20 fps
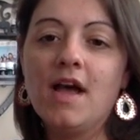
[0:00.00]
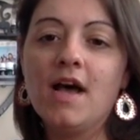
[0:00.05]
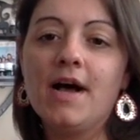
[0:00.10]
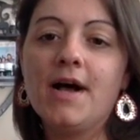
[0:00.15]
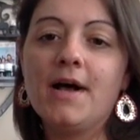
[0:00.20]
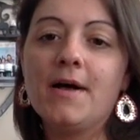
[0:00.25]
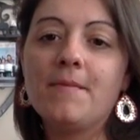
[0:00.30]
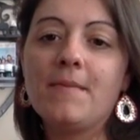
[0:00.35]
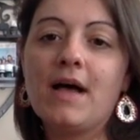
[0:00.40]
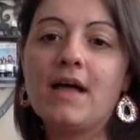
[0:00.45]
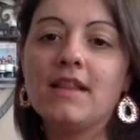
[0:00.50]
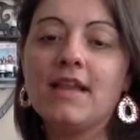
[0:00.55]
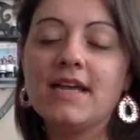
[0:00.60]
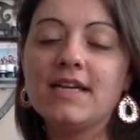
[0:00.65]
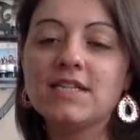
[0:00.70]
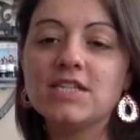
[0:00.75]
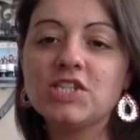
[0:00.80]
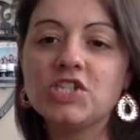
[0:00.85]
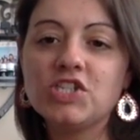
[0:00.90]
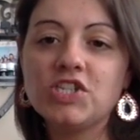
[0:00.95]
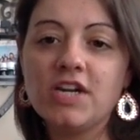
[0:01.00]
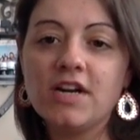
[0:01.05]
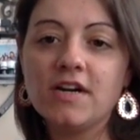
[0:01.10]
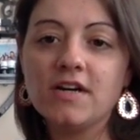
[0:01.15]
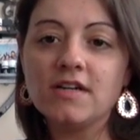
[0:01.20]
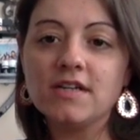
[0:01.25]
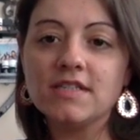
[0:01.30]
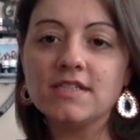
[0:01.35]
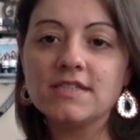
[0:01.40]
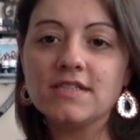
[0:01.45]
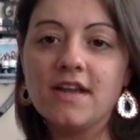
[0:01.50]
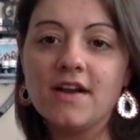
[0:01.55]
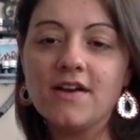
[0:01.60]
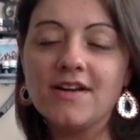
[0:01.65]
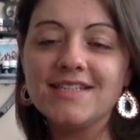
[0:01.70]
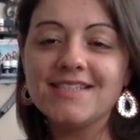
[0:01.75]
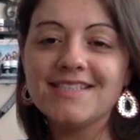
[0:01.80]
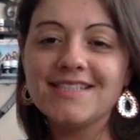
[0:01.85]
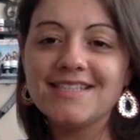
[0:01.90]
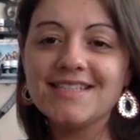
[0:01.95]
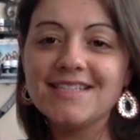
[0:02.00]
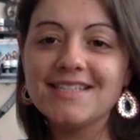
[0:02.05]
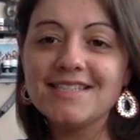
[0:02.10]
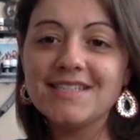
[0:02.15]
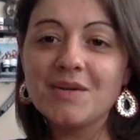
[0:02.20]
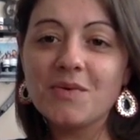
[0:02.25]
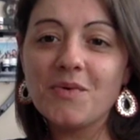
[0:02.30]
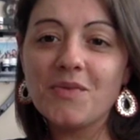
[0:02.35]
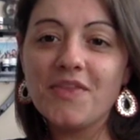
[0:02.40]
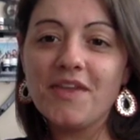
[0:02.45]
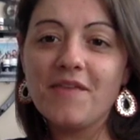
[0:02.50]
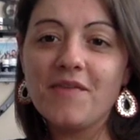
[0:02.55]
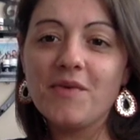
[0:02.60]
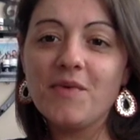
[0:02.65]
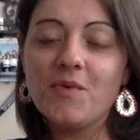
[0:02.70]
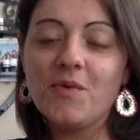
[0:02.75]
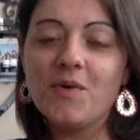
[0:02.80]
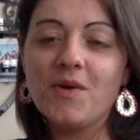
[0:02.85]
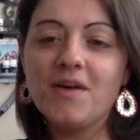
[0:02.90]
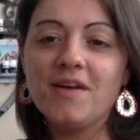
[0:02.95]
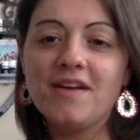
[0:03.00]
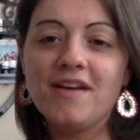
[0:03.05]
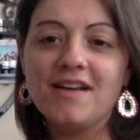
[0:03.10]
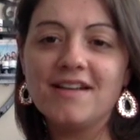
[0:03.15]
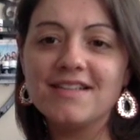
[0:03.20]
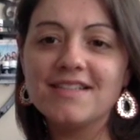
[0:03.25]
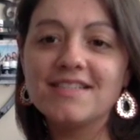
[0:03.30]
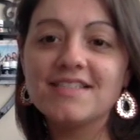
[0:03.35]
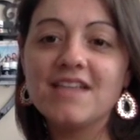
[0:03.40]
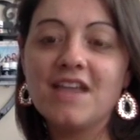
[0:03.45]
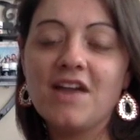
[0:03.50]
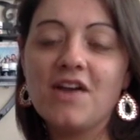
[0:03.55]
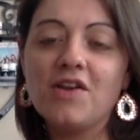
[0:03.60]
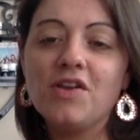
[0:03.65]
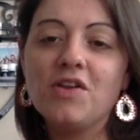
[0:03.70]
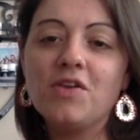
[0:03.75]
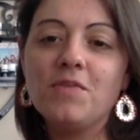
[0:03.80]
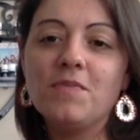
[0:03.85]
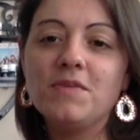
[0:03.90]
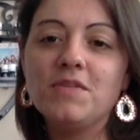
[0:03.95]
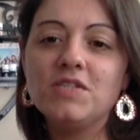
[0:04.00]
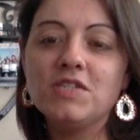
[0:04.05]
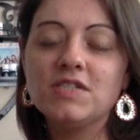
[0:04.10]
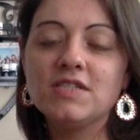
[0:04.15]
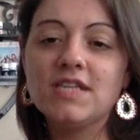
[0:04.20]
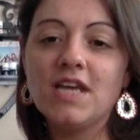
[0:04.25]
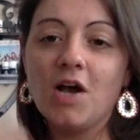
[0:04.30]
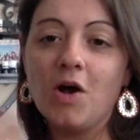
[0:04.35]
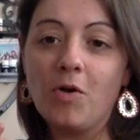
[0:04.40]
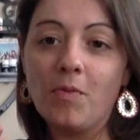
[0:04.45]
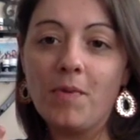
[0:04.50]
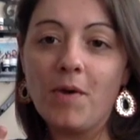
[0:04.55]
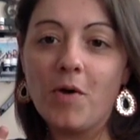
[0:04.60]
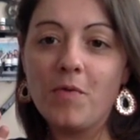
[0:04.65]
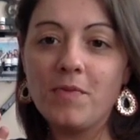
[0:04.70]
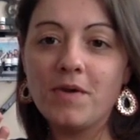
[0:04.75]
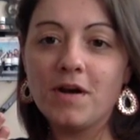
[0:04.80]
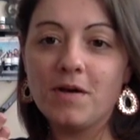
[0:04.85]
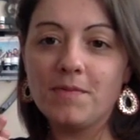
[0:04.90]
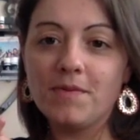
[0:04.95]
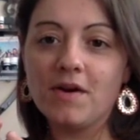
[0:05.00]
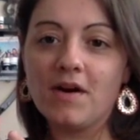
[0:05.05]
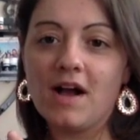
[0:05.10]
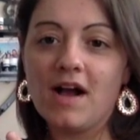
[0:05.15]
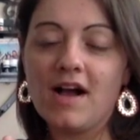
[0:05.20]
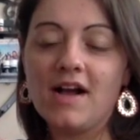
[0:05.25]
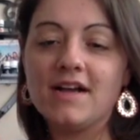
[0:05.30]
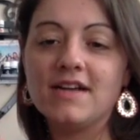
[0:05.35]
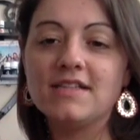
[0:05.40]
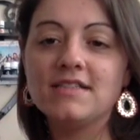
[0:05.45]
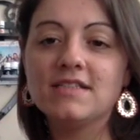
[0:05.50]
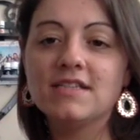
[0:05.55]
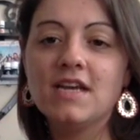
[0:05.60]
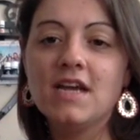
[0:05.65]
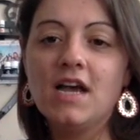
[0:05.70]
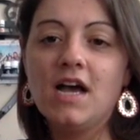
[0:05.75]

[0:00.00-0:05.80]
I like to share a scary statistic with everyone, not to scare you, but just to help open up your eyes.